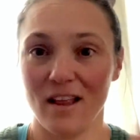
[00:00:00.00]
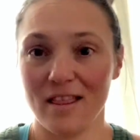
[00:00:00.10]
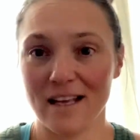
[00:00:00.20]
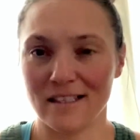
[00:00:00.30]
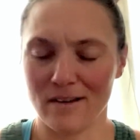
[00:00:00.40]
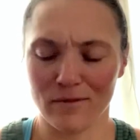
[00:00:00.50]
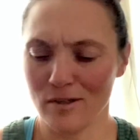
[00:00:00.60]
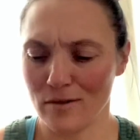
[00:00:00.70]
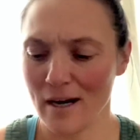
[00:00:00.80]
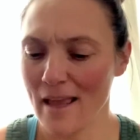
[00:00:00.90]
That's a different
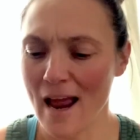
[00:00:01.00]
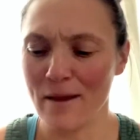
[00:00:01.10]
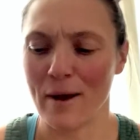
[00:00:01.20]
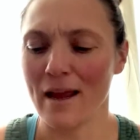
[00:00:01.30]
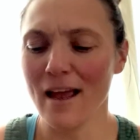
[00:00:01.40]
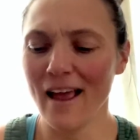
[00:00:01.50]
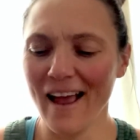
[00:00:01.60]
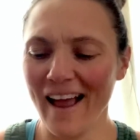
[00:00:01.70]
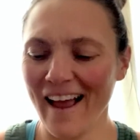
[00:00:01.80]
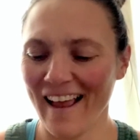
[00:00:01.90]
story. Anyway,
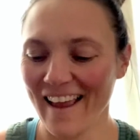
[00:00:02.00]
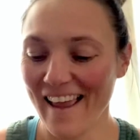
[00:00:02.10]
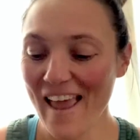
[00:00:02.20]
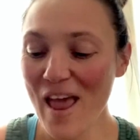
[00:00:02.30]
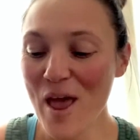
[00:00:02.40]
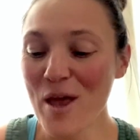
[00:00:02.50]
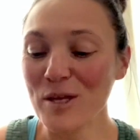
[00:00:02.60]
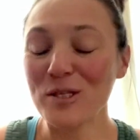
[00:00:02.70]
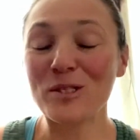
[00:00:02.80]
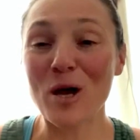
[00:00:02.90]

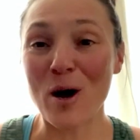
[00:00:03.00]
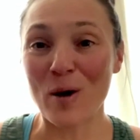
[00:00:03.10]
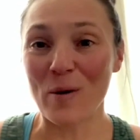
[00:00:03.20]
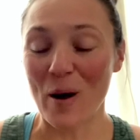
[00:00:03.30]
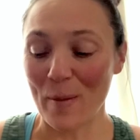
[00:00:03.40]
so